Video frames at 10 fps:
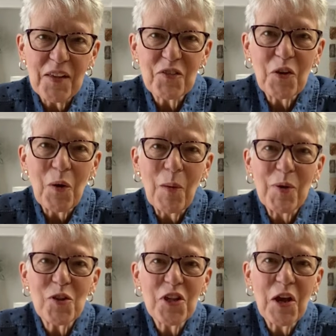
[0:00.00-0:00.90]
So I'll be
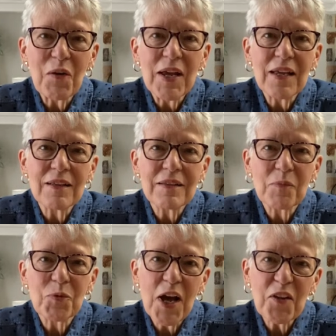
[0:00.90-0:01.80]
sharing the
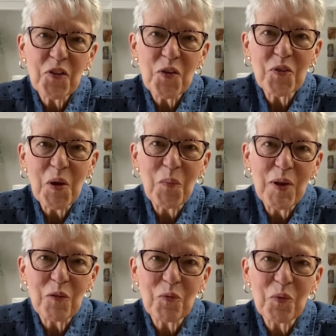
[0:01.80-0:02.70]
process I
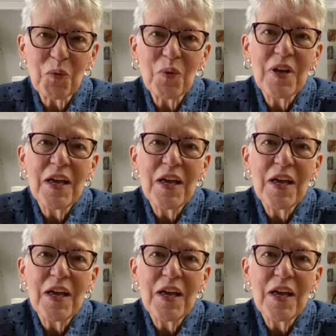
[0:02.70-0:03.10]
went through